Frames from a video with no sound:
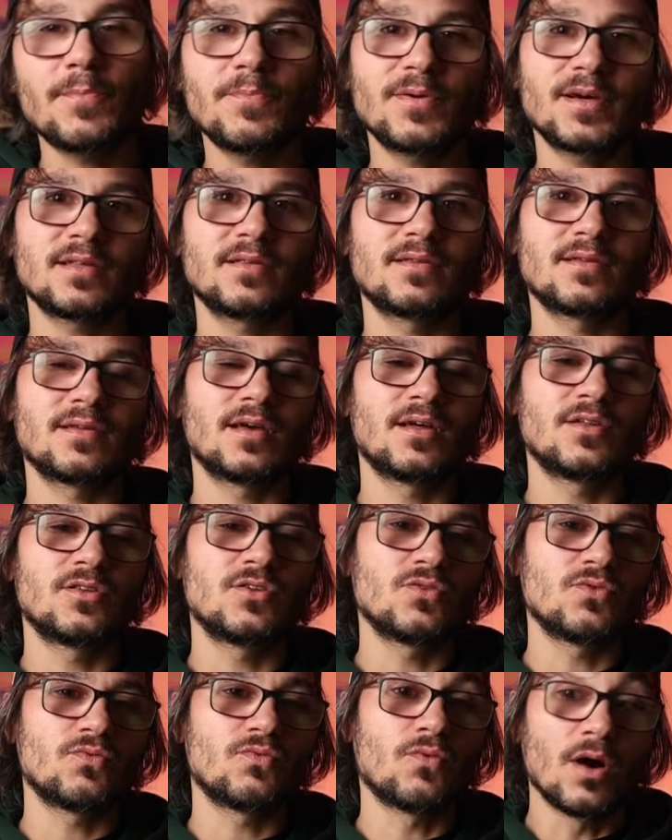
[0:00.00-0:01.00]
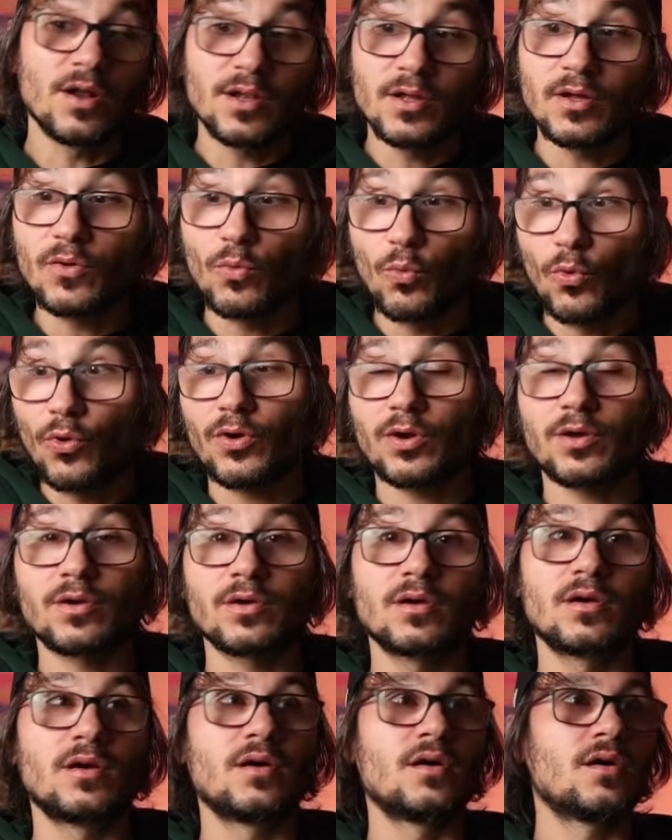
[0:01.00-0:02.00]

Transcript: iPad and you want to work